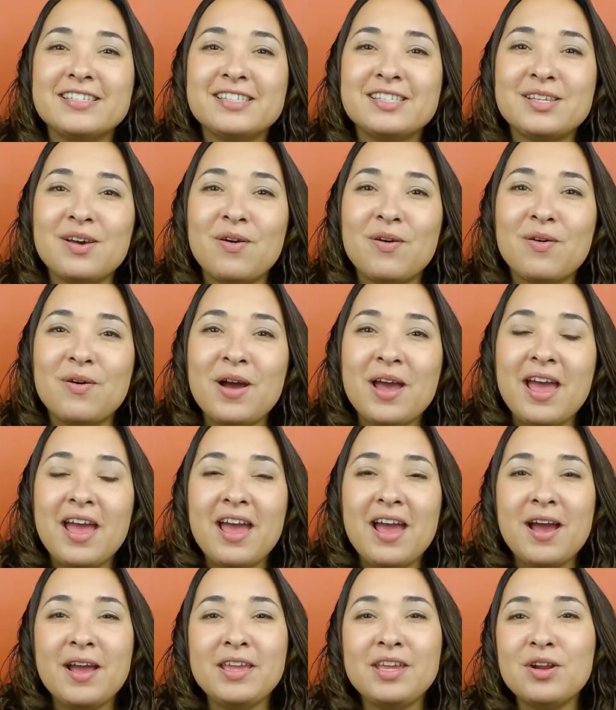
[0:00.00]
So,
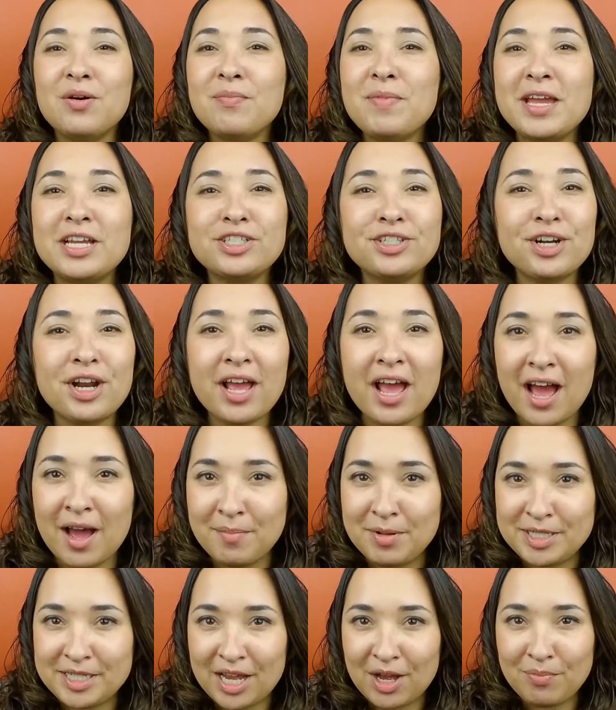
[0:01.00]
you know, make sure to
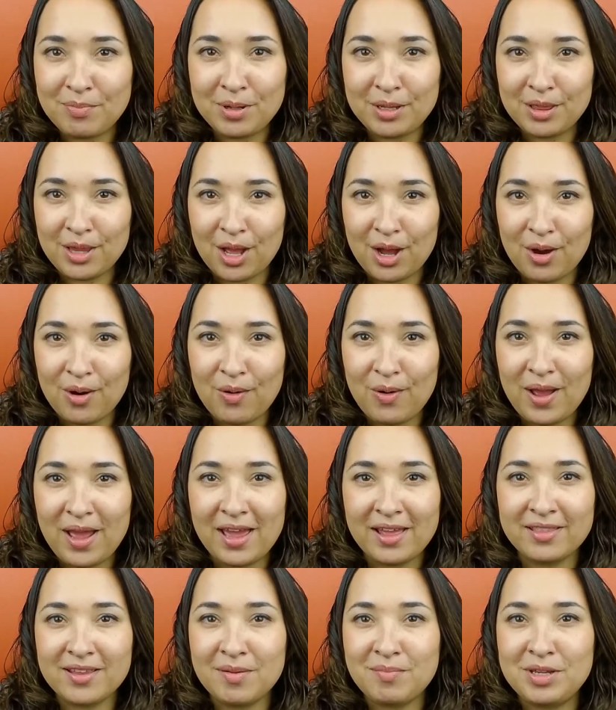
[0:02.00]
comment down below
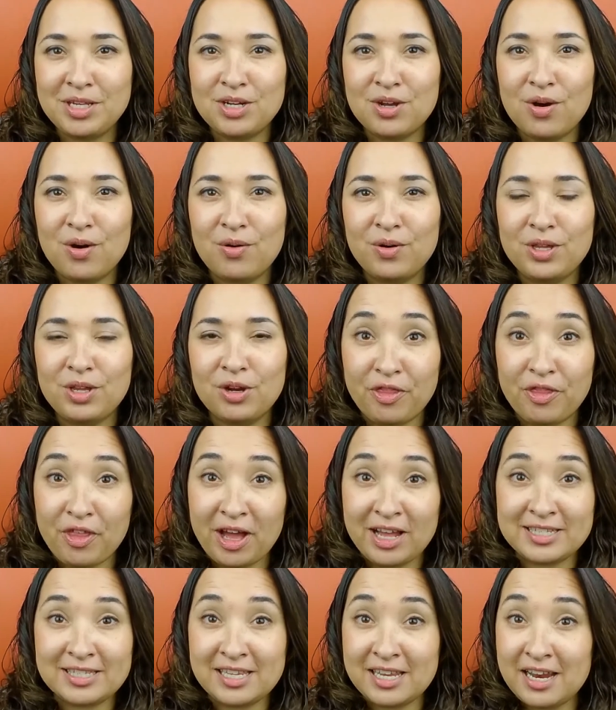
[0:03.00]
and let me know
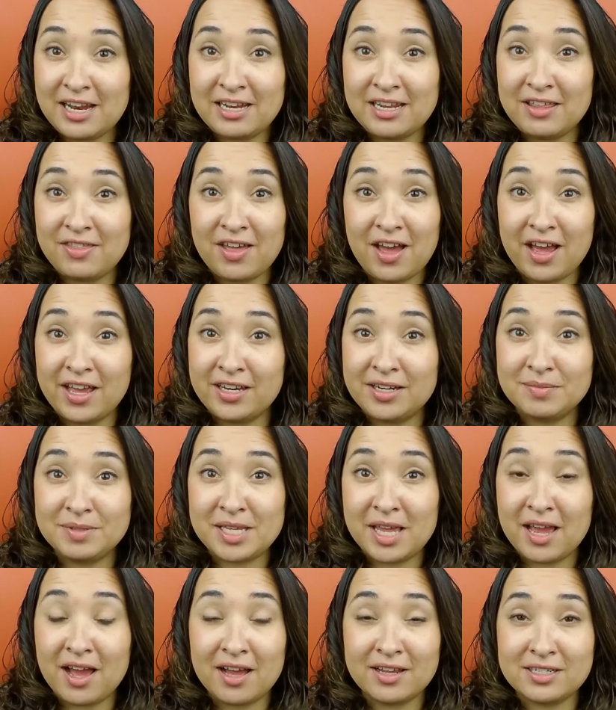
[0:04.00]
thoughts on any of the
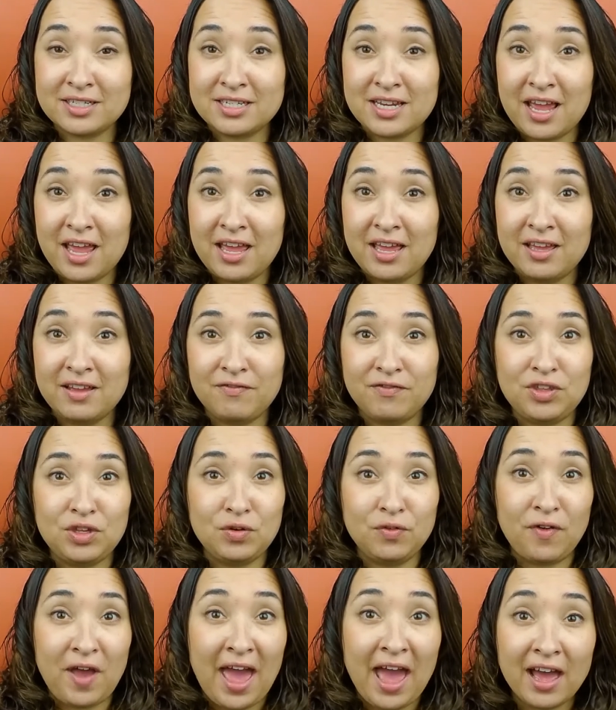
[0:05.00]
items I got today. If
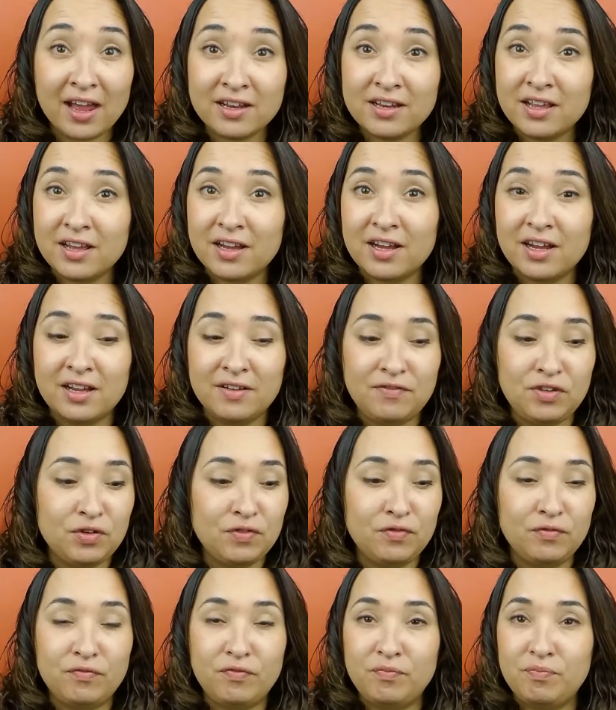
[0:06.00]
you've had,
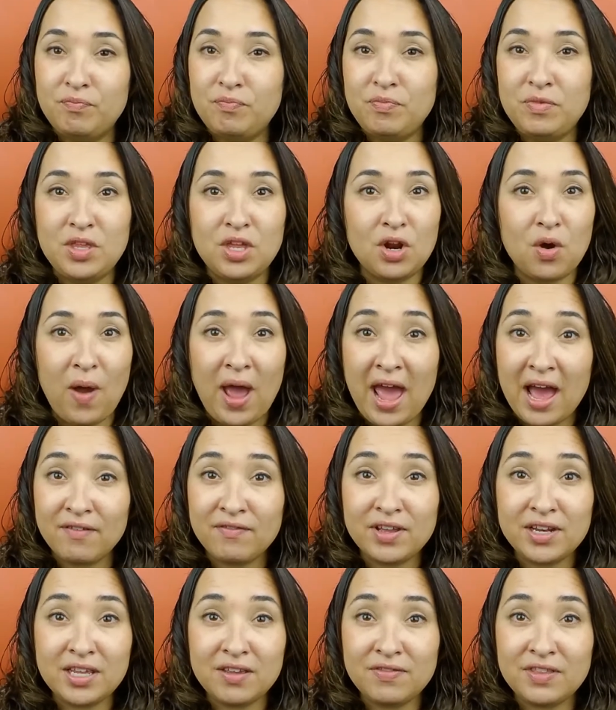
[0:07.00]
you know,
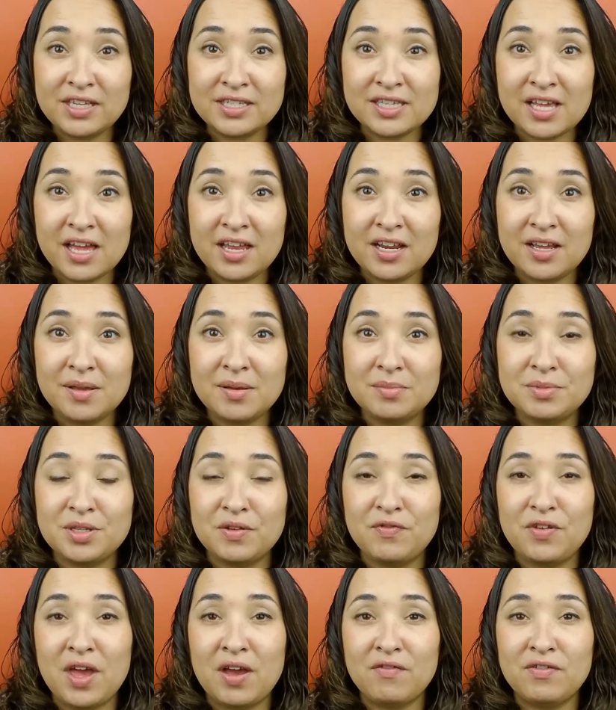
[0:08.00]
have any of these items,
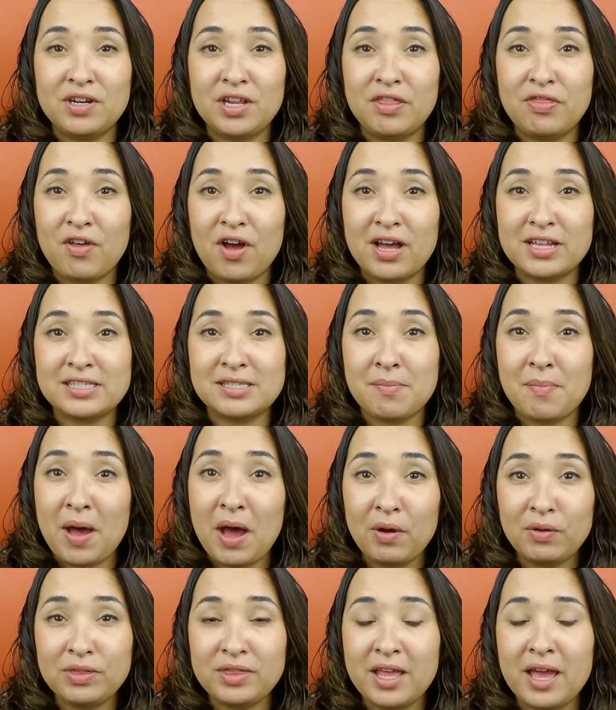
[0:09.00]
if you have any thoughts
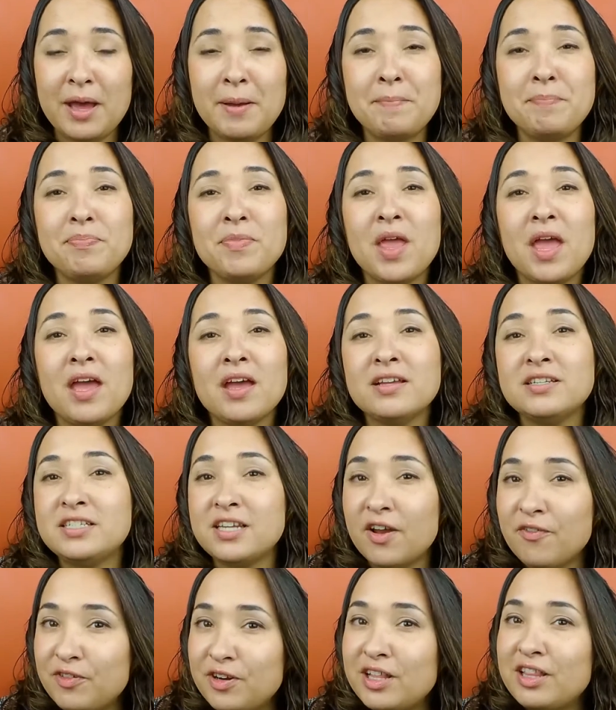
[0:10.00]
about them,
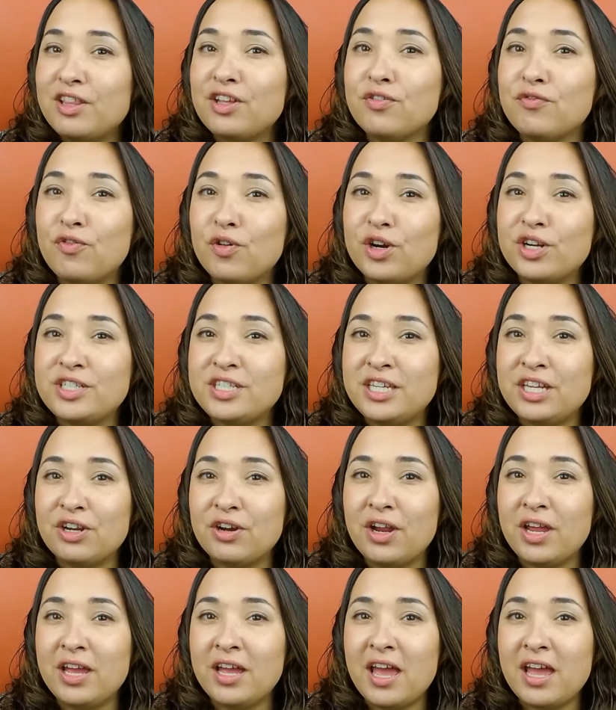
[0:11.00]
definitely look forward to
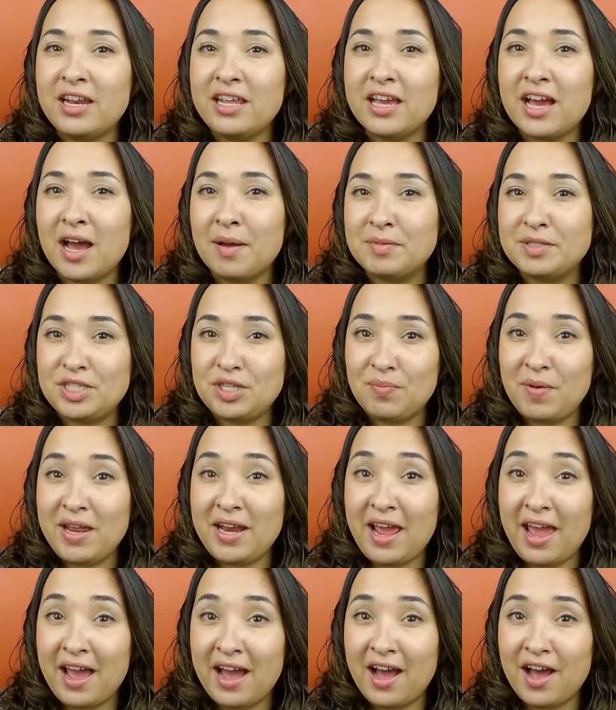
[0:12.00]
hearing any comments you
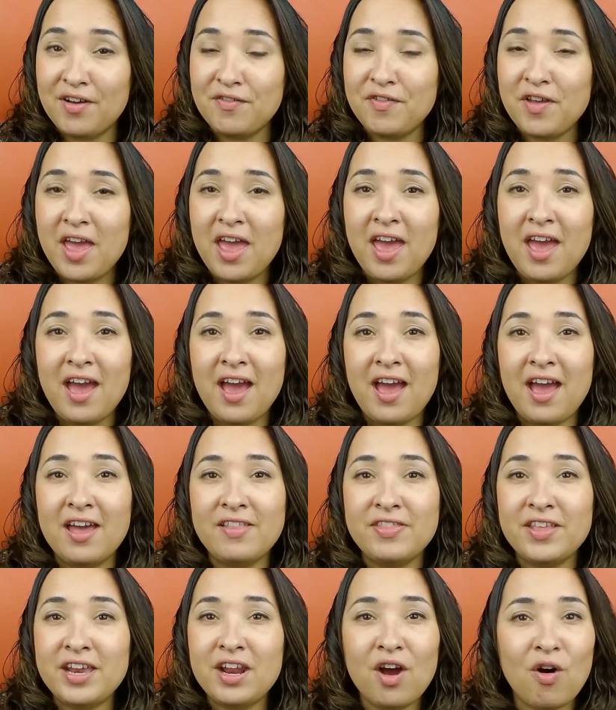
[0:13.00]
might have.
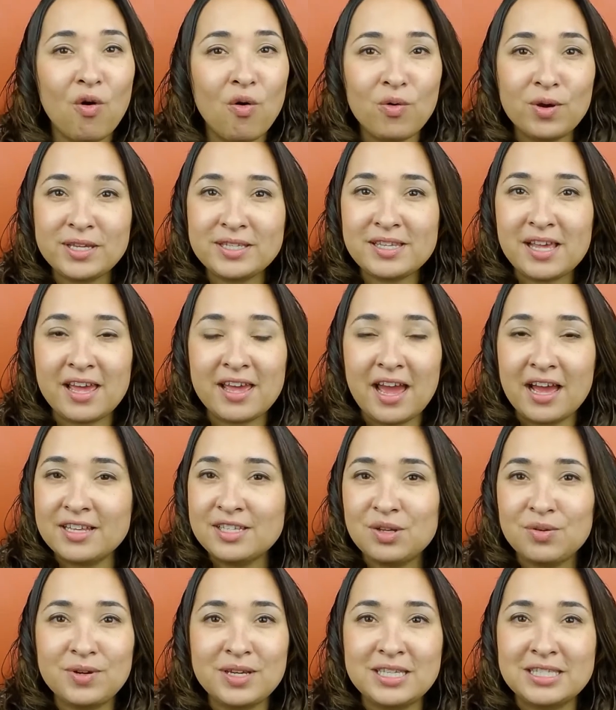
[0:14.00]
And then always,
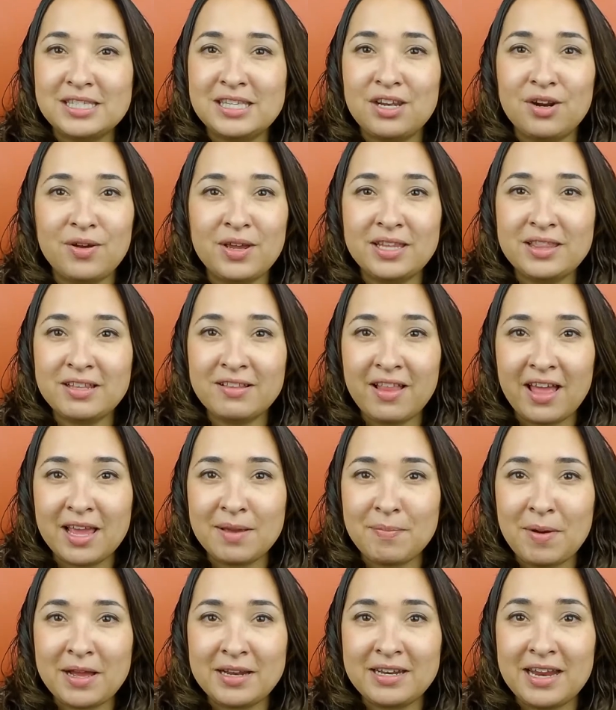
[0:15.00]
as always, you know, hit the
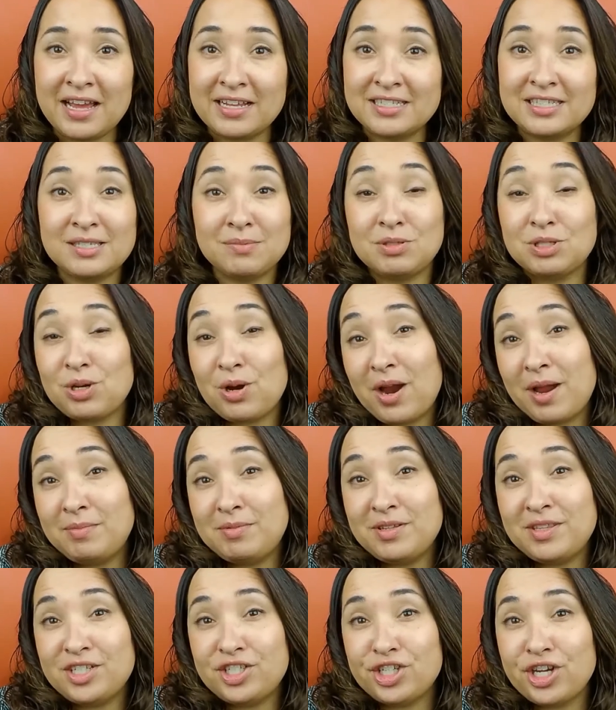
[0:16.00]
like button and
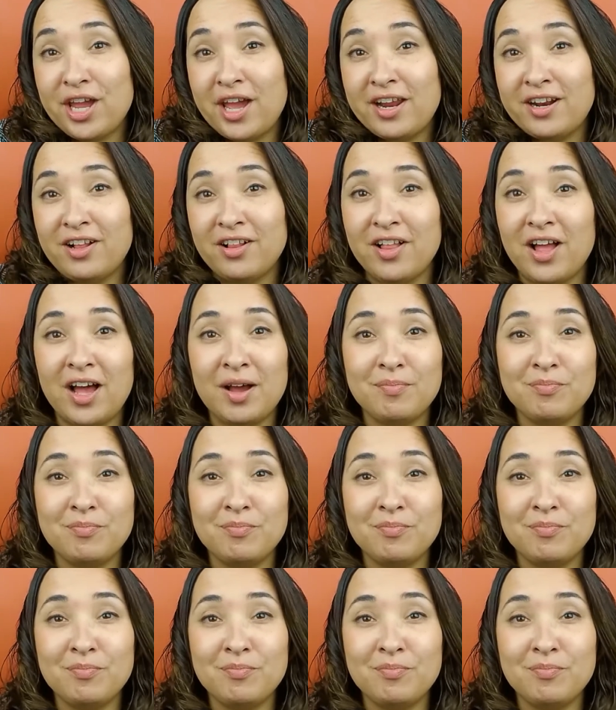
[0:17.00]
subscribe to the channel.